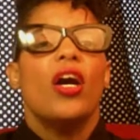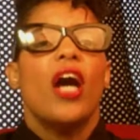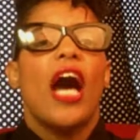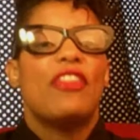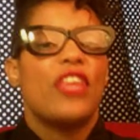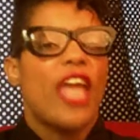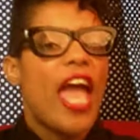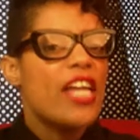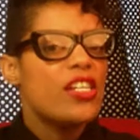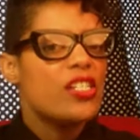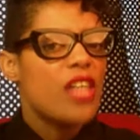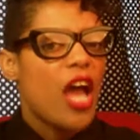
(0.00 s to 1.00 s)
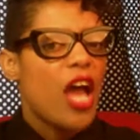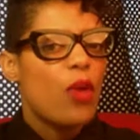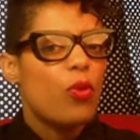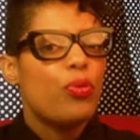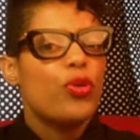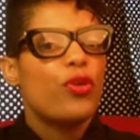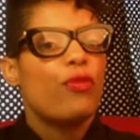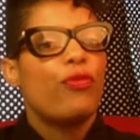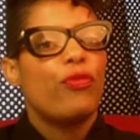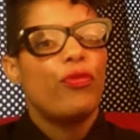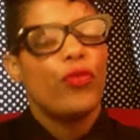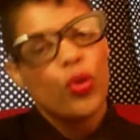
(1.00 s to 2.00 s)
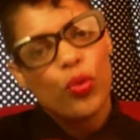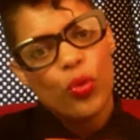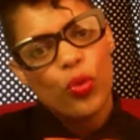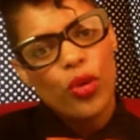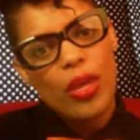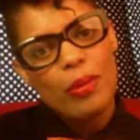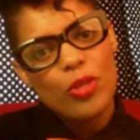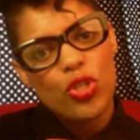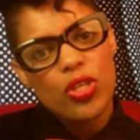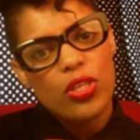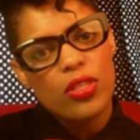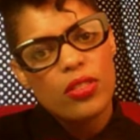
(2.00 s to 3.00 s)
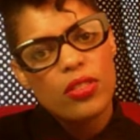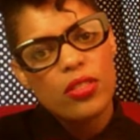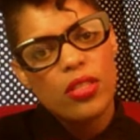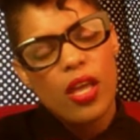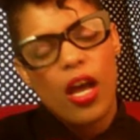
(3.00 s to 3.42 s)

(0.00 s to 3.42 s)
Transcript: at the end I will put a few images,